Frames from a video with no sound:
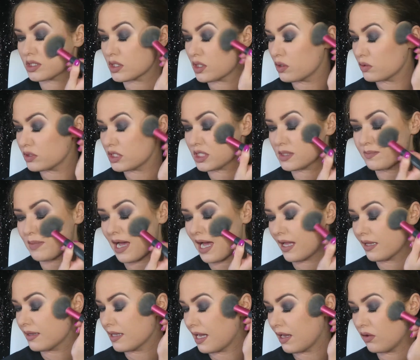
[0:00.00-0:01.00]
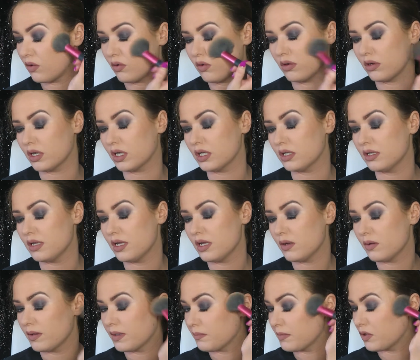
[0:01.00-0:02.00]
So just patting that on
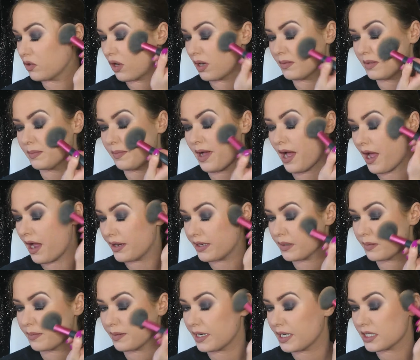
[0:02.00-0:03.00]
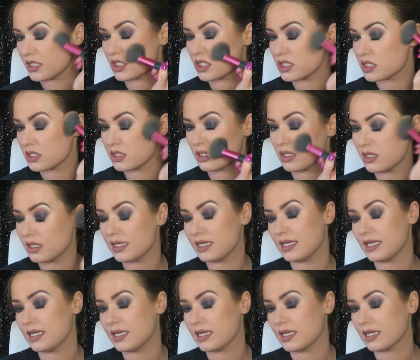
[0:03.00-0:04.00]
with my normal powder brush,
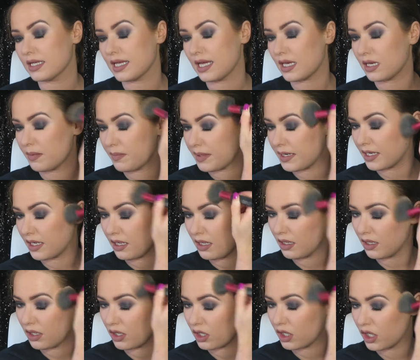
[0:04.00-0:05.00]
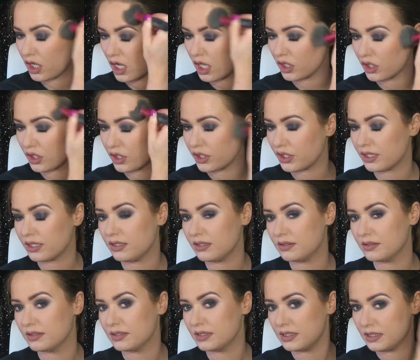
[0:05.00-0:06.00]
getting a bit of colour
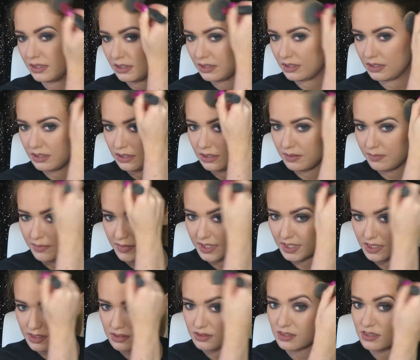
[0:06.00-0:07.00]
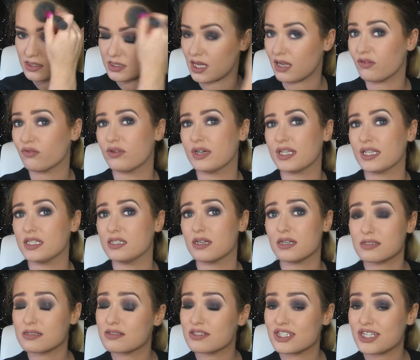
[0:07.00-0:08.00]
because the sun really
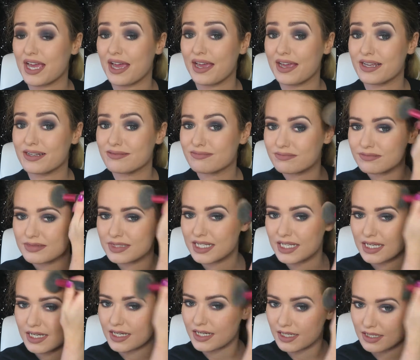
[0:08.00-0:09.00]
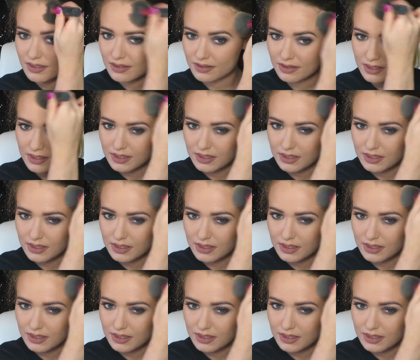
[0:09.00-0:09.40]
doesn't shine here.